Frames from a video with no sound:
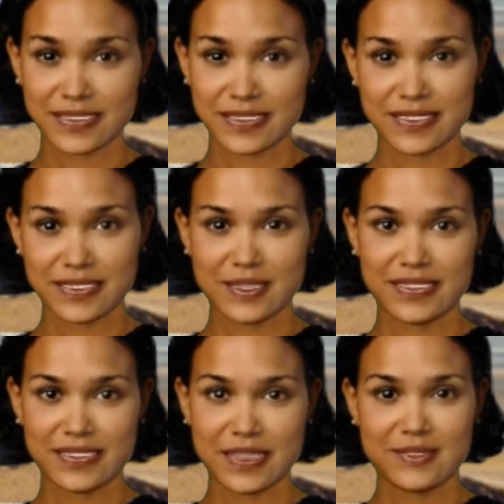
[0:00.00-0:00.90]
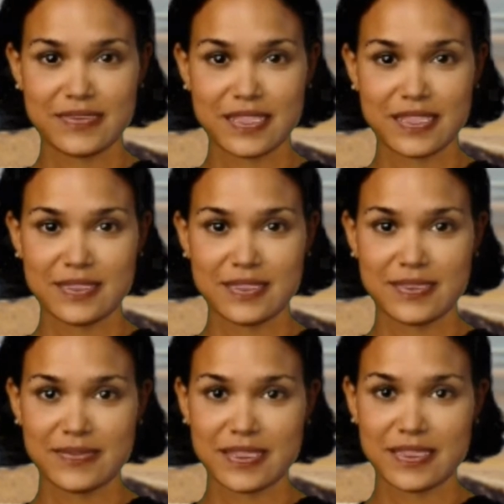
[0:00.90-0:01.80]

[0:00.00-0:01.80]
engineering decision making.